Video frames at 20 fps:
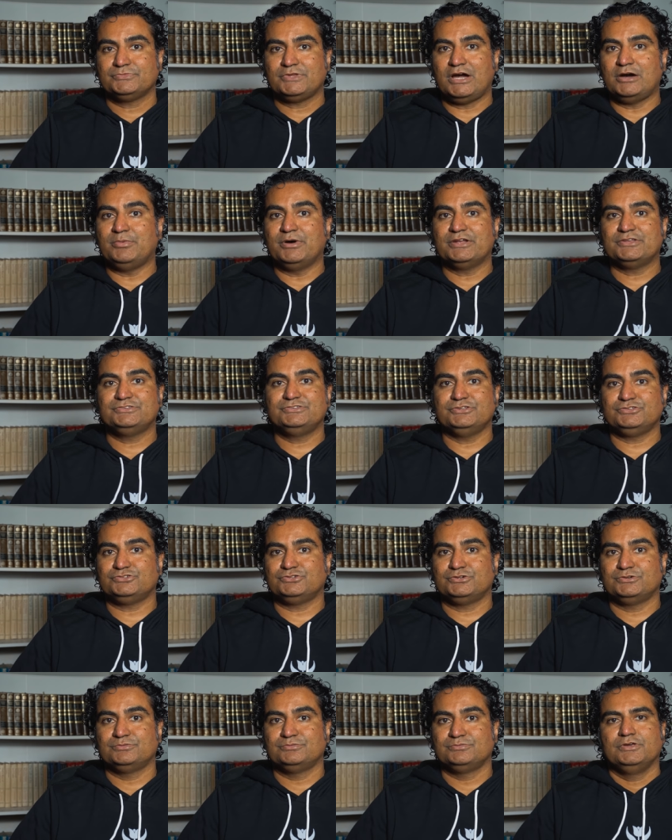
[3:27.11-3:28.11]
How about a
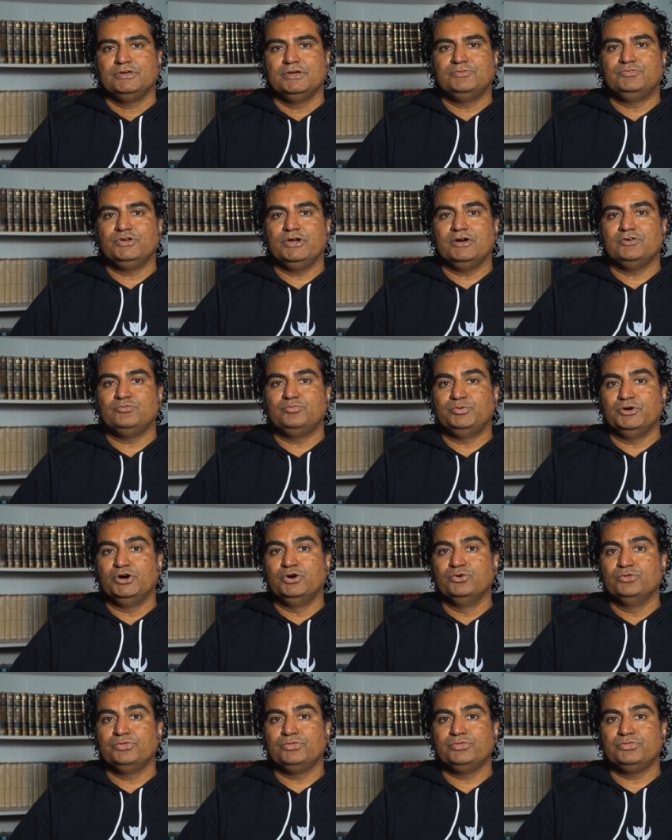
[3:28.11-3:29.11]
sister? If you have
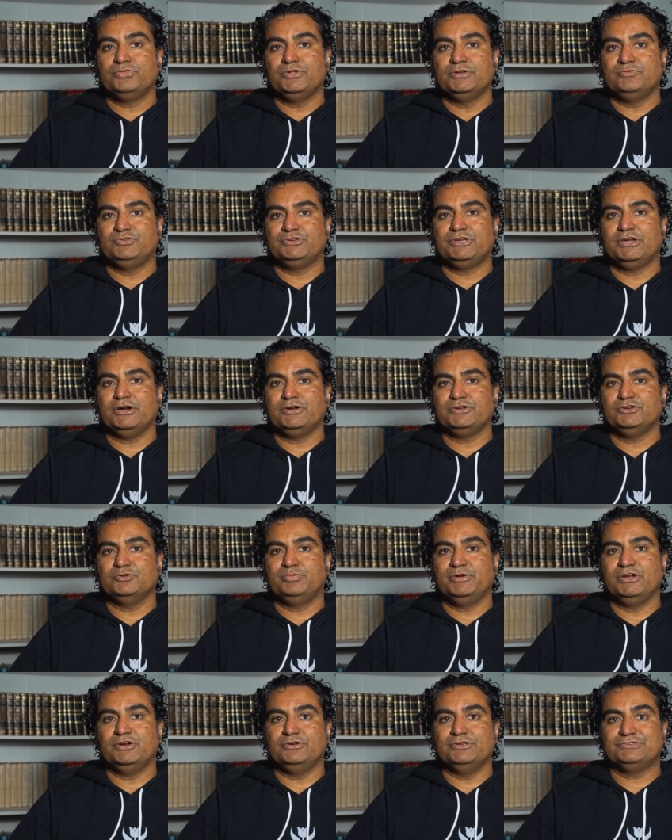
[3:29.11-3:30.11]
both, then if you count your
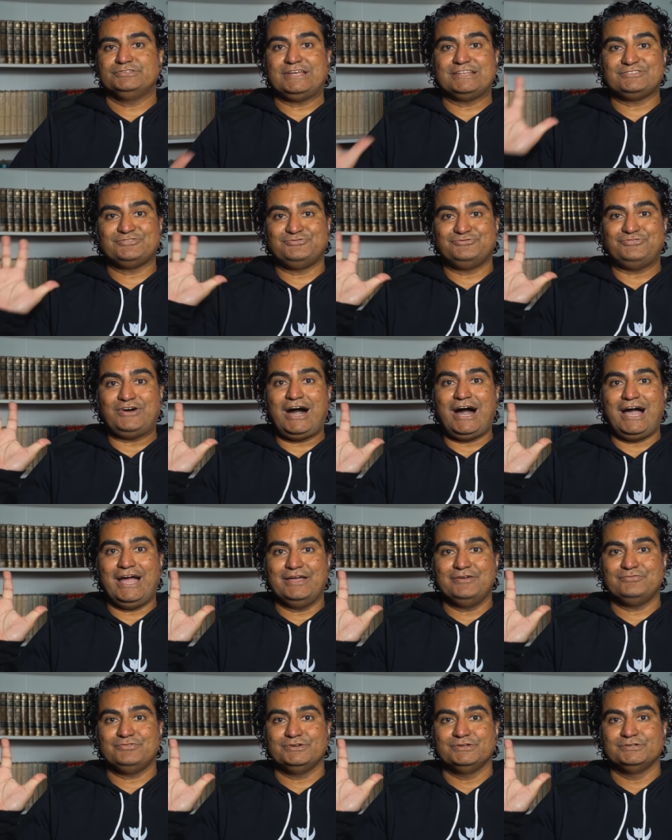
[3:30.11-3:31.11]
parents, that's
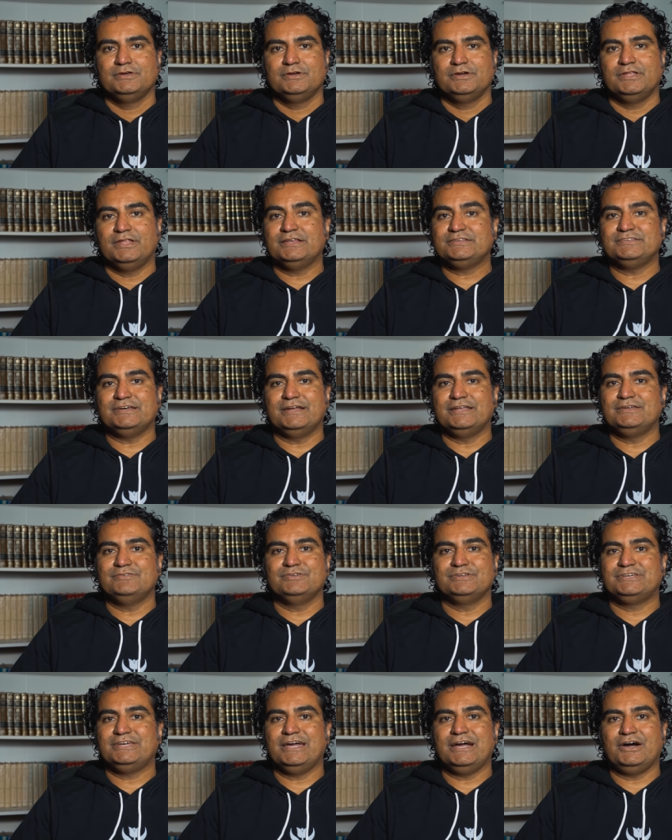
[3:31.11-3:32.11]
five. And that's not
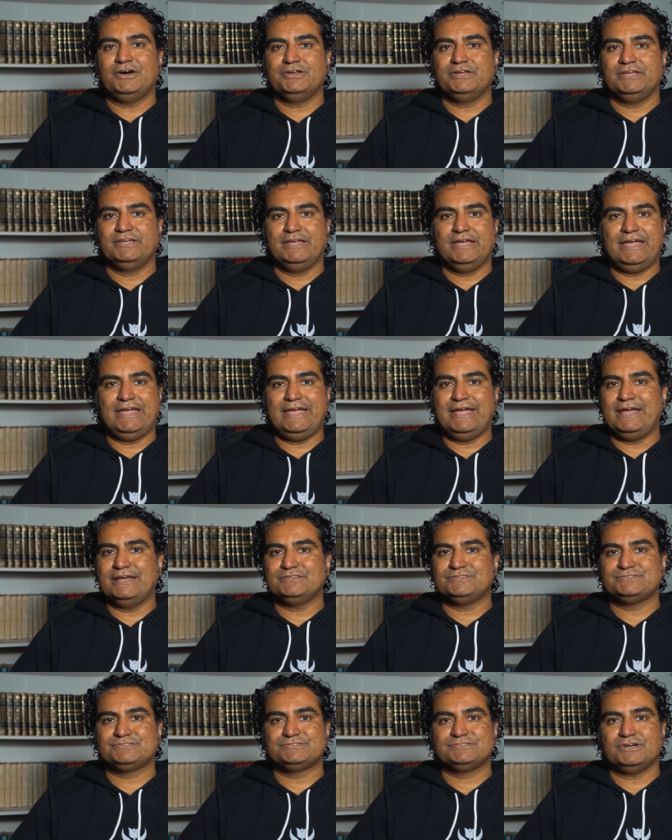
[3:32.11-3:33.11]
even counting
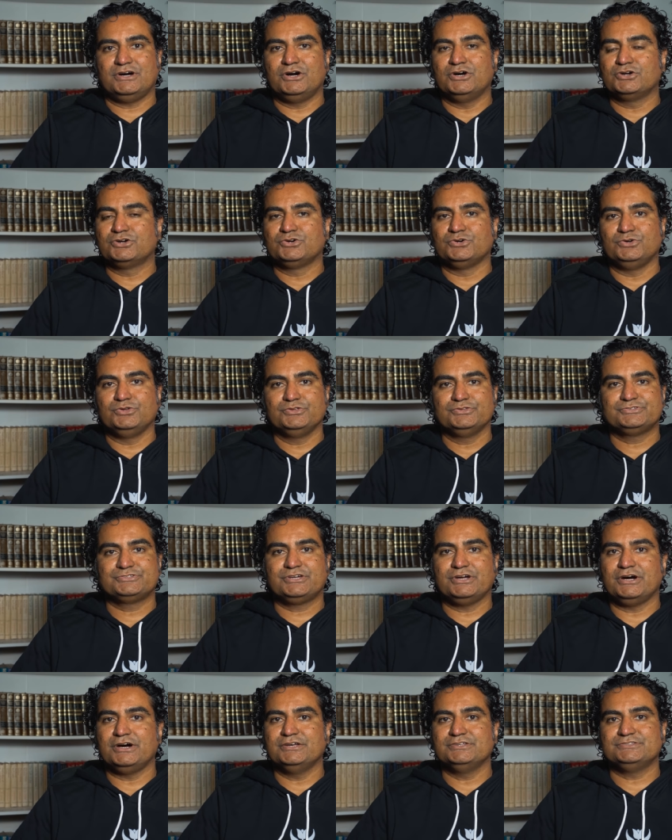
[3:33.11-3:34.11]
aunts, uncles,
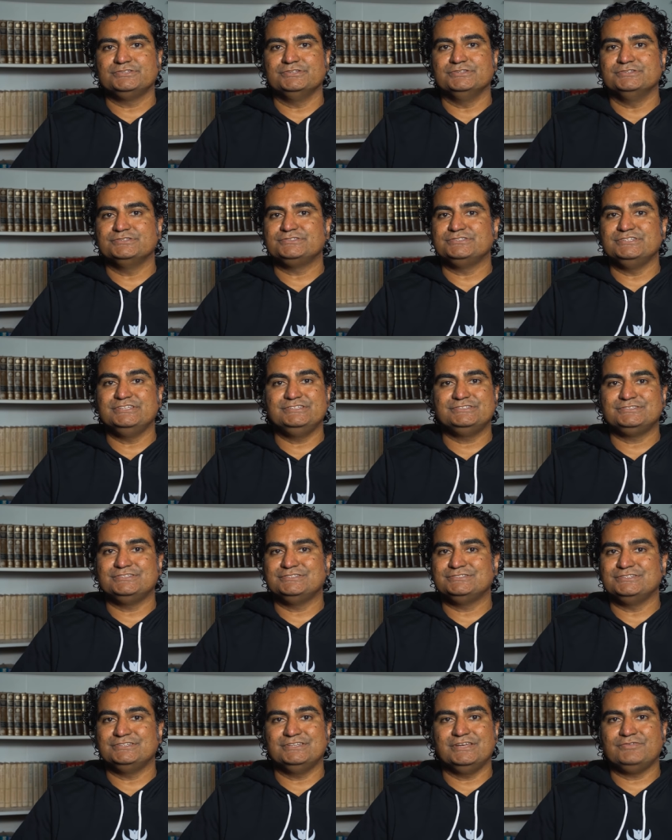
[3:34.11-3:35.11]
cousins,
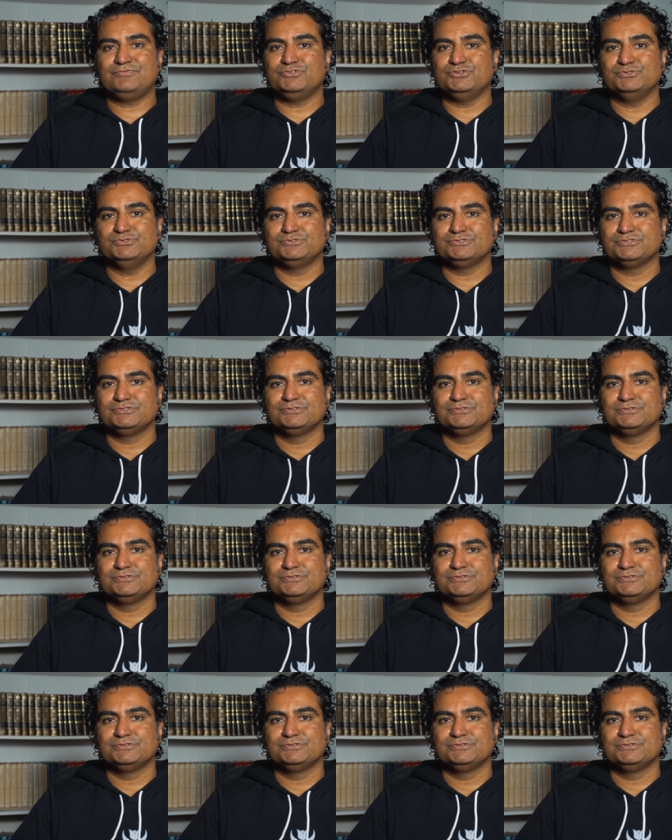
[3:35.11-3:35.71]
nieces, and nephews.